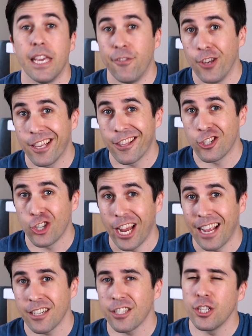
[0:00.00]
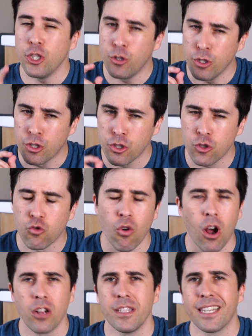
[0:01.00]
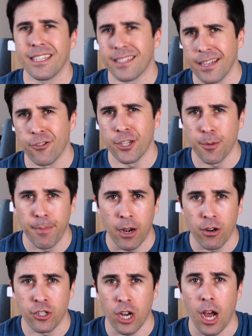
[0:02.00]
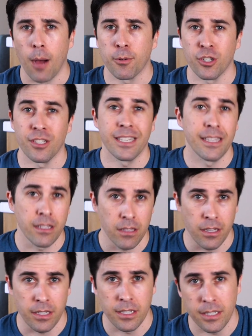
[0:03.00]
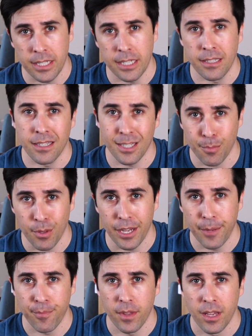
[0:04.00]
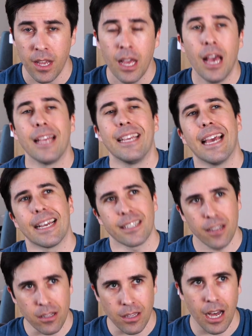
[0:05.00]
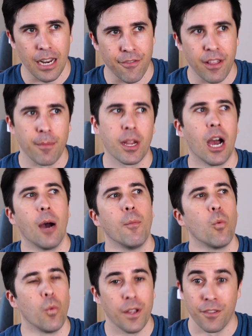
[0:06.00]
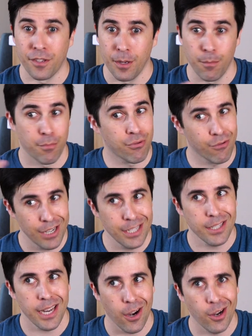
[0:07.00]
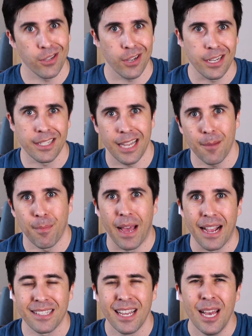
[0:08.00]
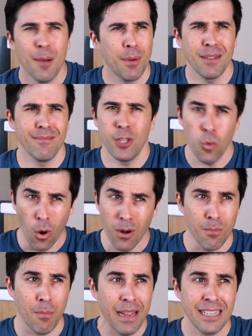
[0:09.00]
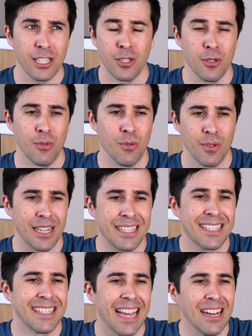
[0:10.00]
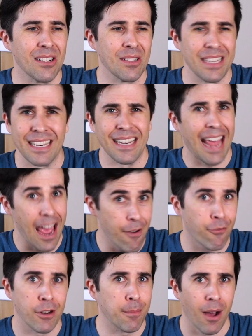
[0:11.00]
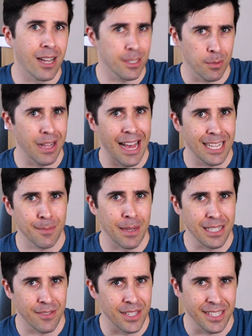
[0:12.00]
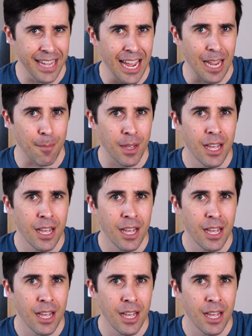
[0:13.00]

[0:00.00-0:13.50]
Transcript: If you get the chance, you should strongly consider your marriage options in the London season display. Yes, a lot of them come with some pretty scary looking setbacks, but you aren't meant to excel in every possible aspect of this game.